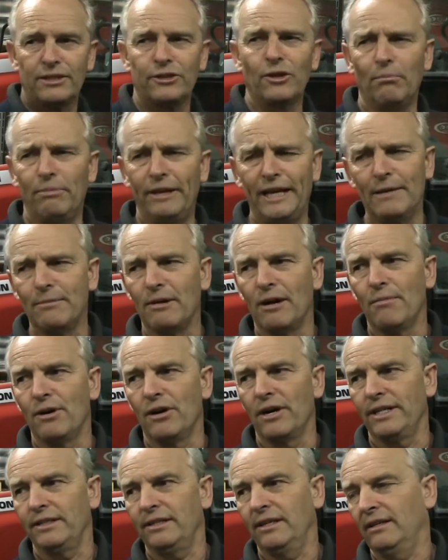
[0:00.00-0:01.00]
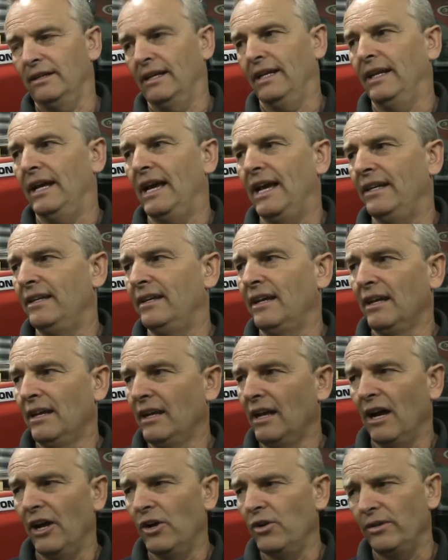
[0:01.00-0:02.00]
big in my mind. And
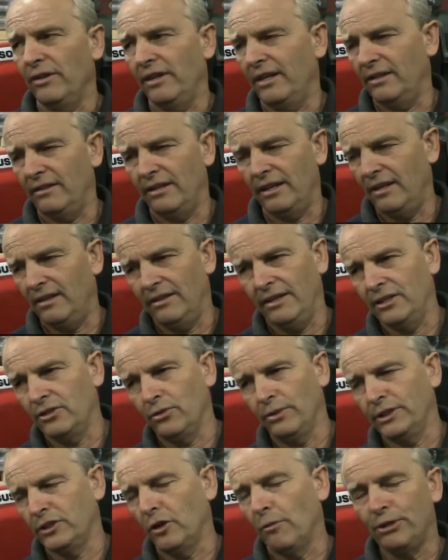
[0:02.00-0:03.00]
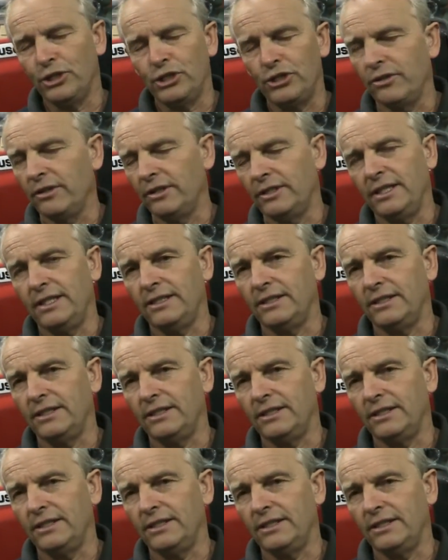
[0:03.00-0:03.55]
there's always opportunities.